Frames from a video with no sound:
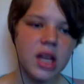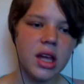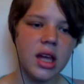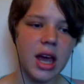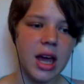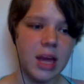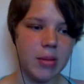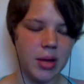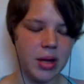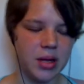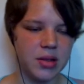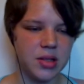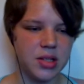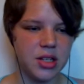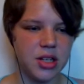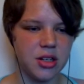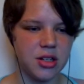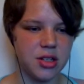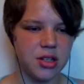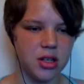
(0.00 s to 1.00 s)
Came
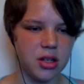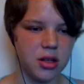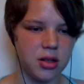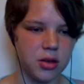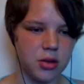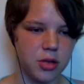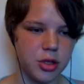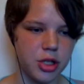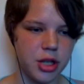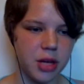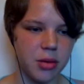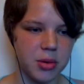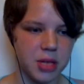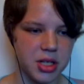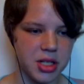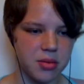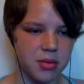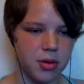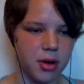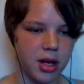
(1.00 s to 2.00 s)
downstairs to the lower chamber
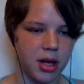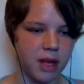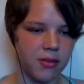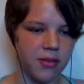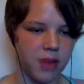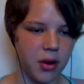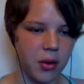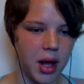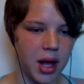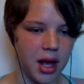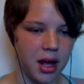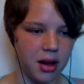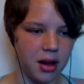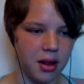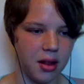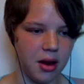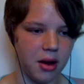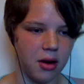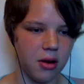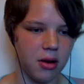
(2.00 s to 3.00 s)
this morning and found Anna
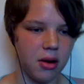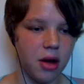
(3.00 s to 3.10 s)
there.